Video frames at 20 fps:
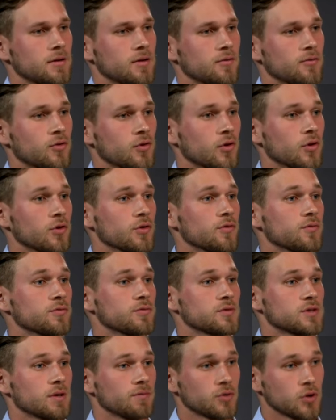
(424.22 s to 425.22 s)
For
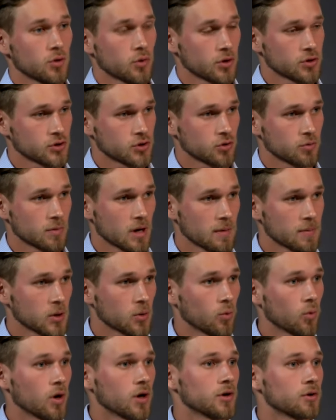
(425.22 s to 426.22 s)
some viewers who may be
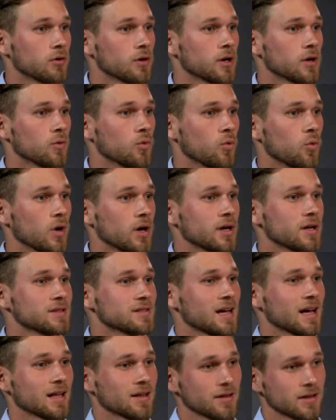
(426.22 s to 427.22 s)
wondering, what
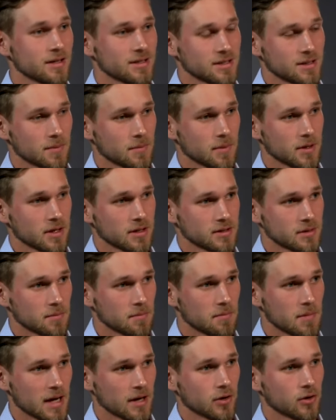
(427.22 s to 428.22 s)
exactly is a
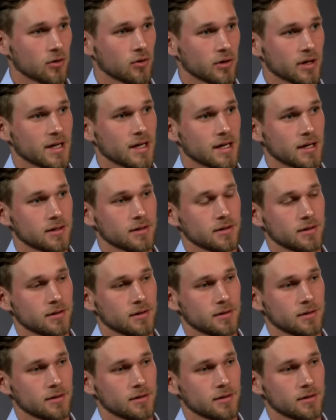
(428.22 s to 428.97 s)
medical hit?